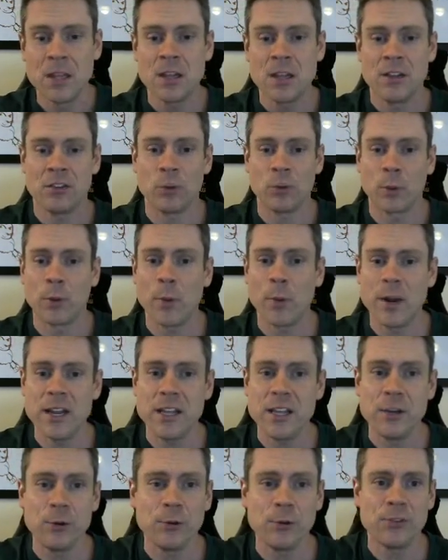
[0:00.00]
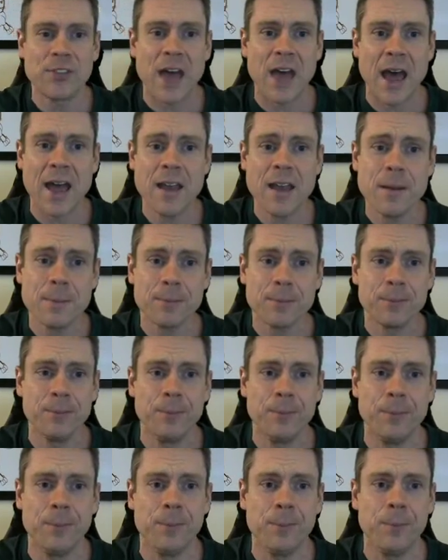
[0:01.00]
So we're going to use that,
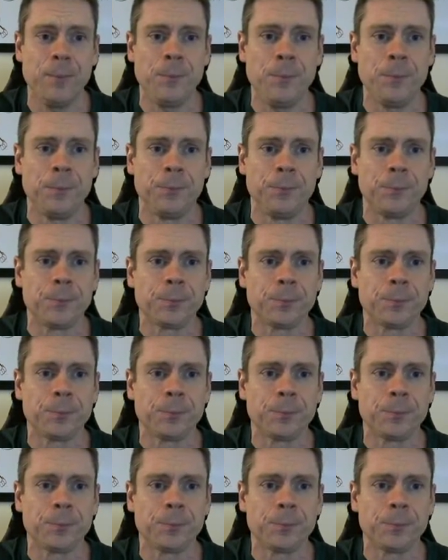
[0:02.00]
the